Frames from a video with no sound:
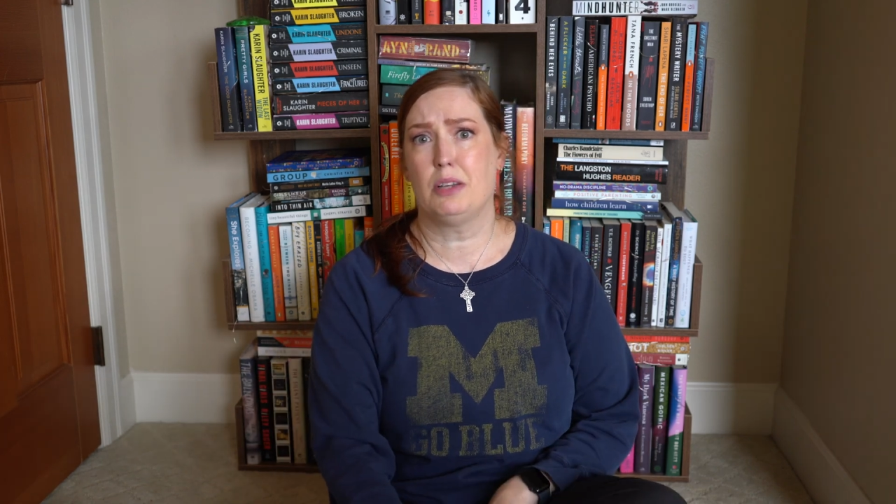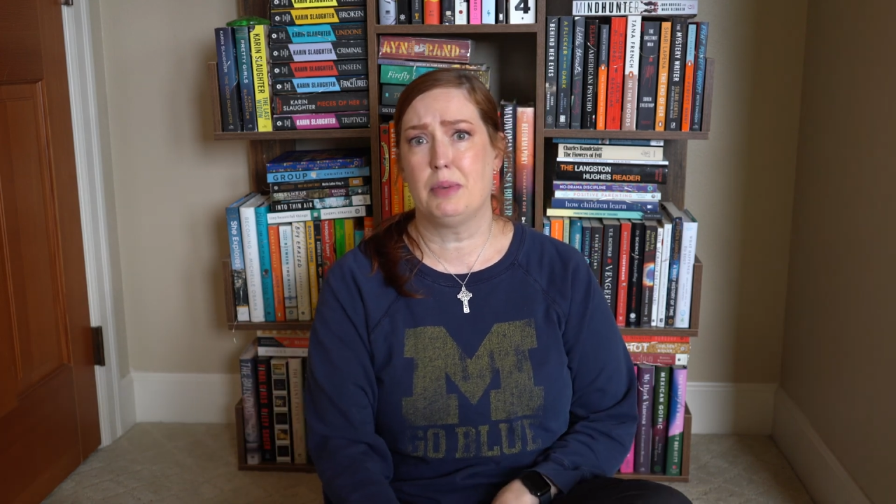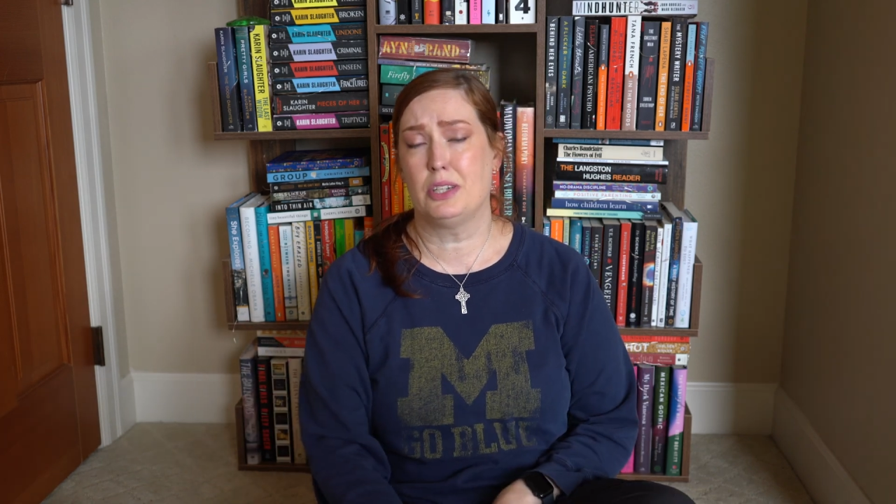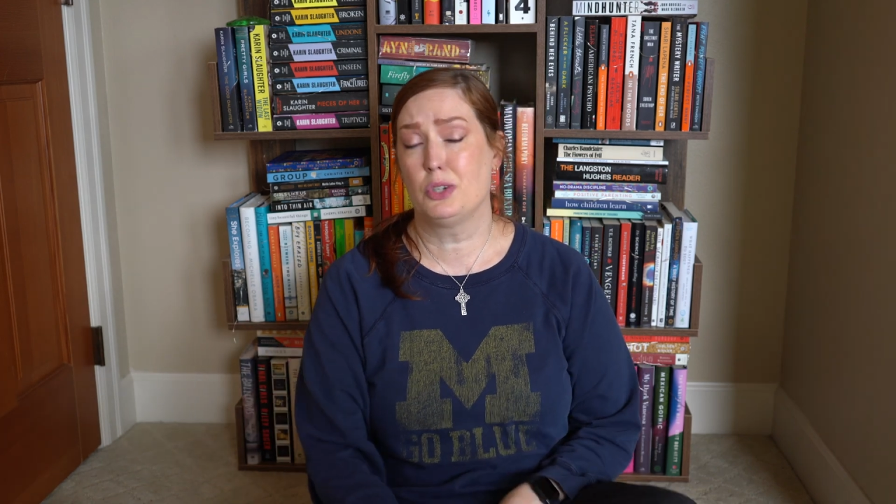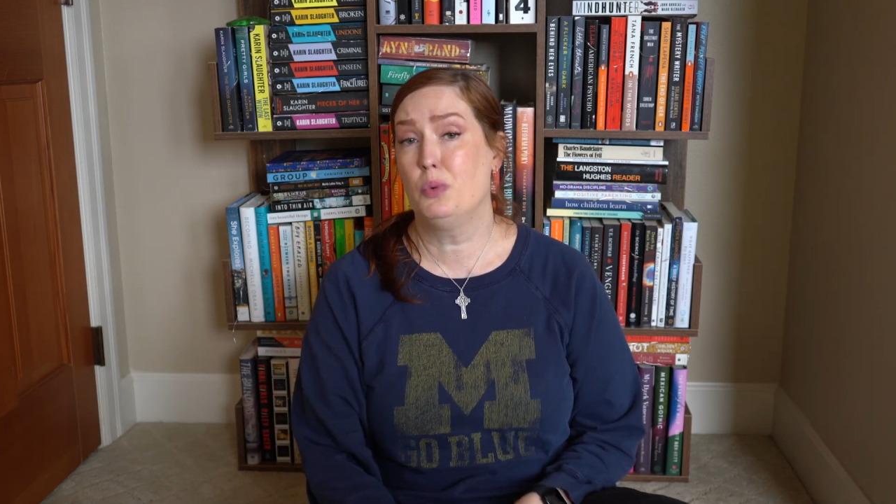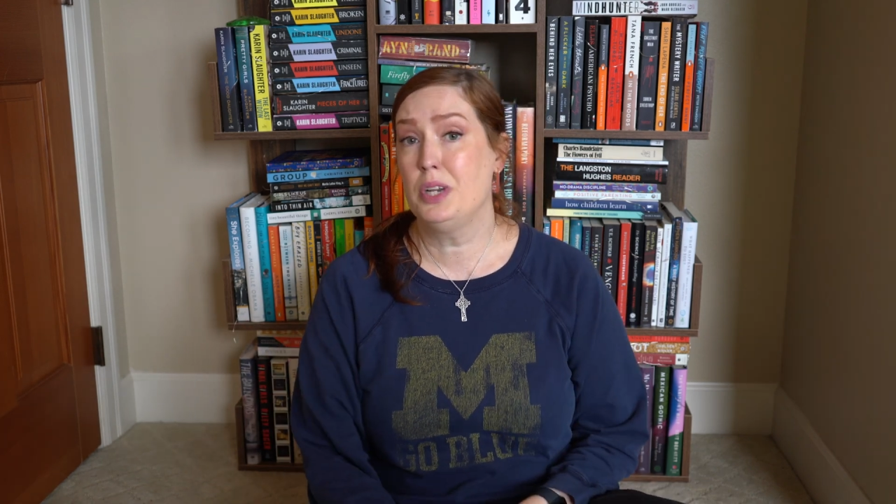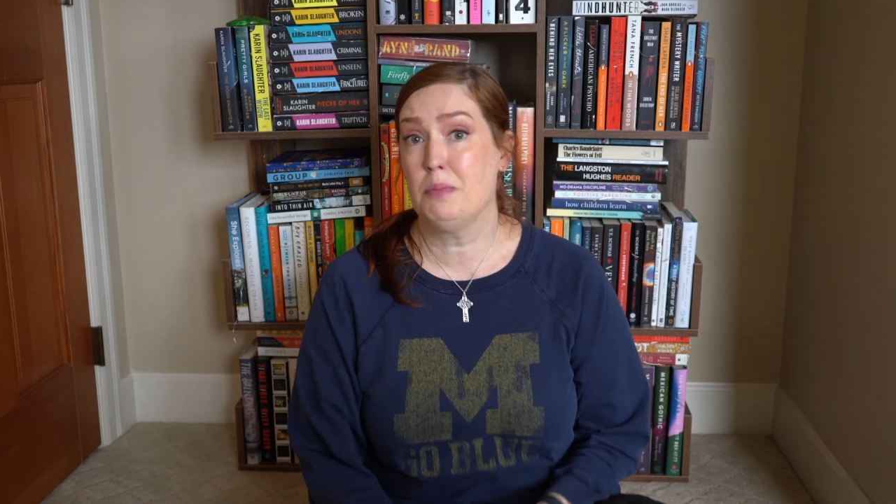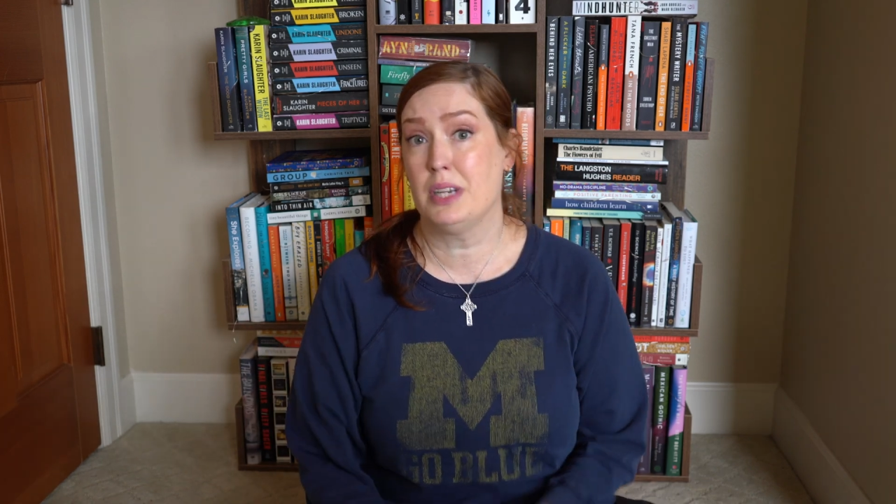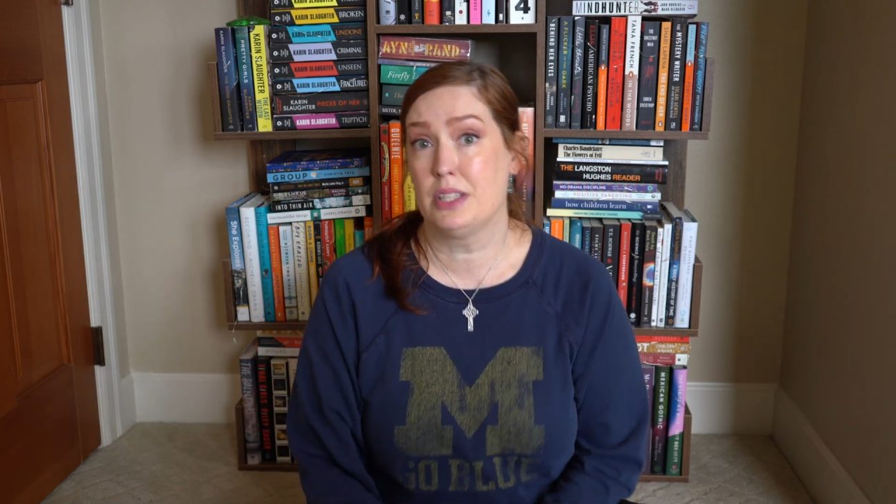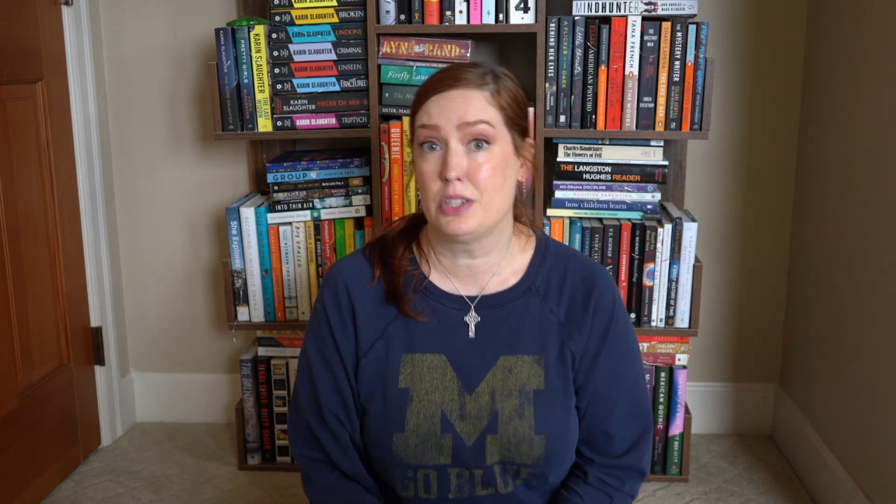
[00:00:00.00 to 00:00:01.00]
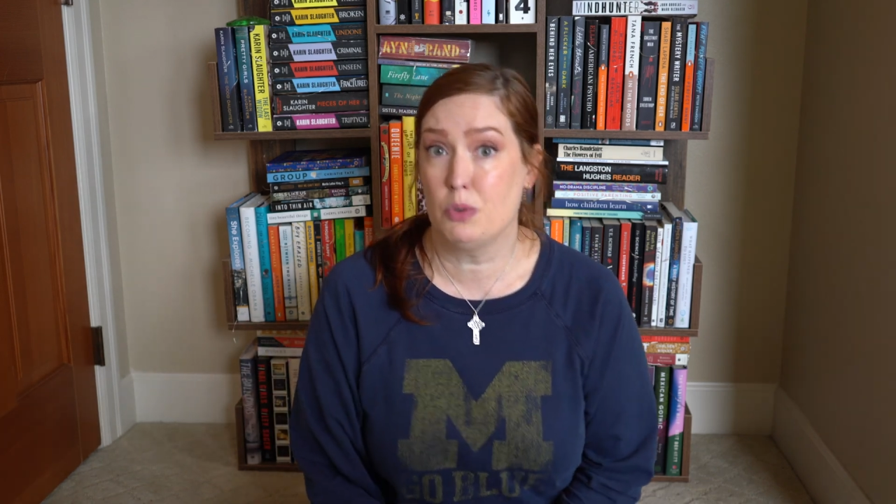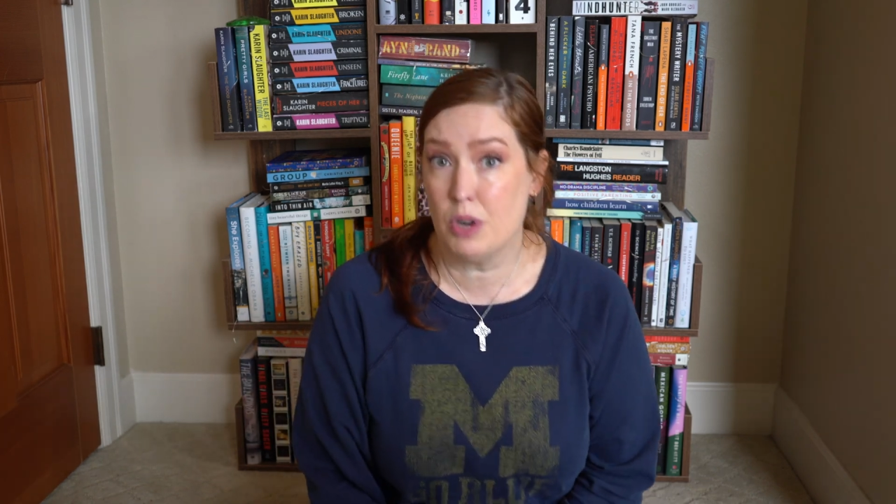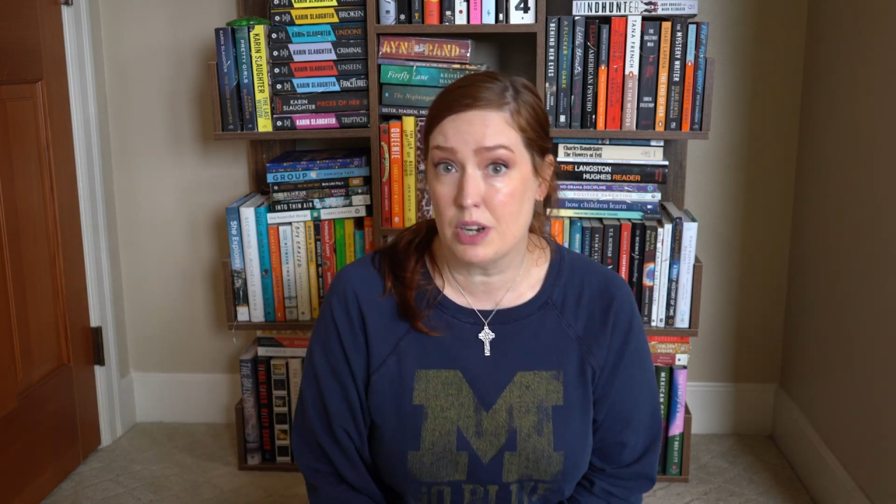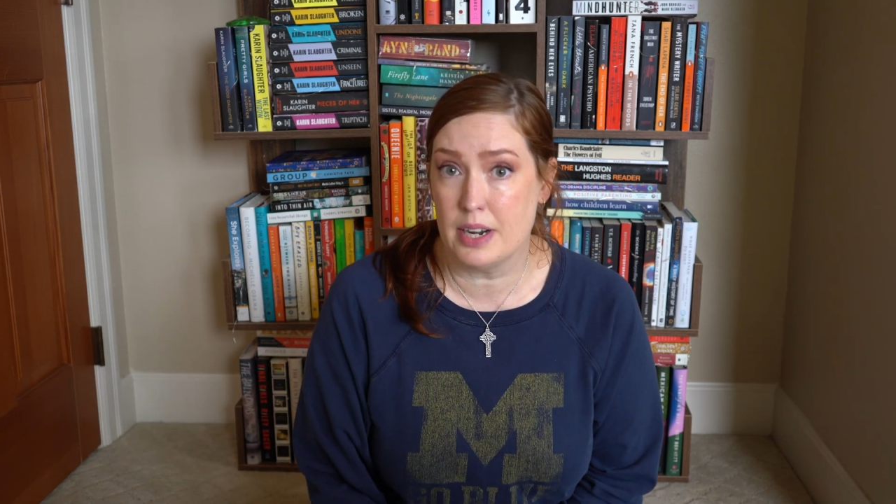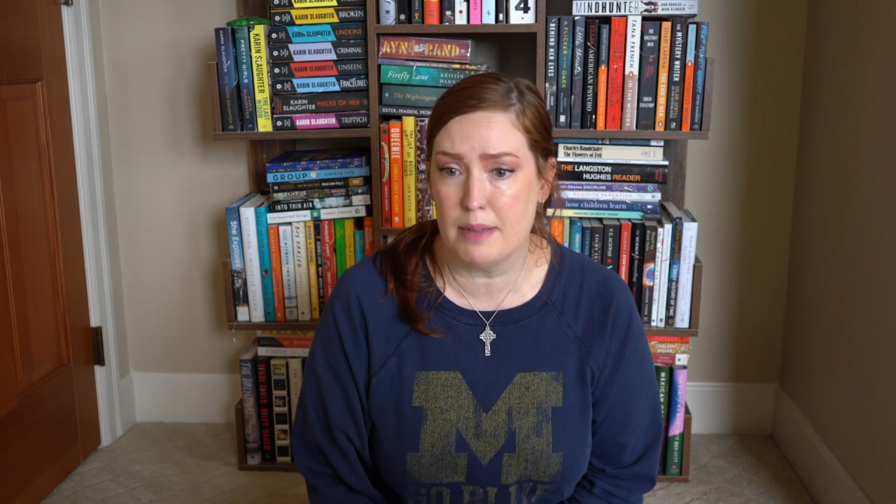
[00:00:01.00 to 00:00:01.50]
about 20 minutes to
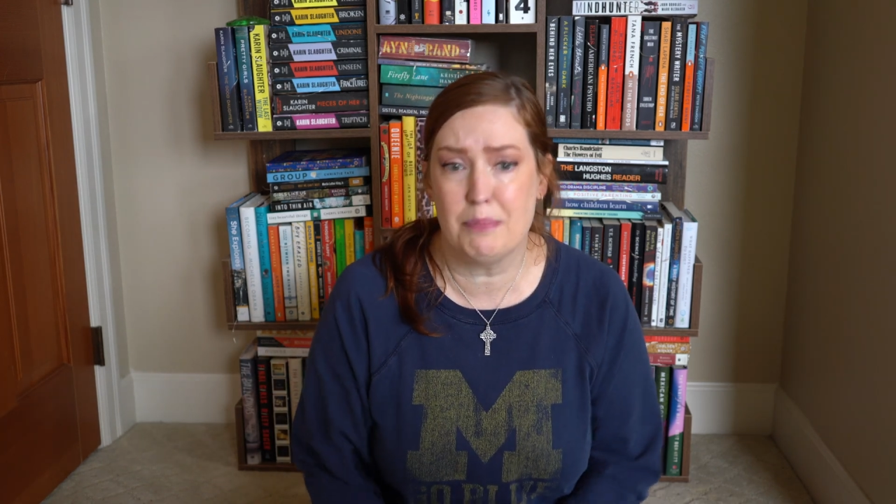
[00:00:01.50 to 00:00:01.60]
work on it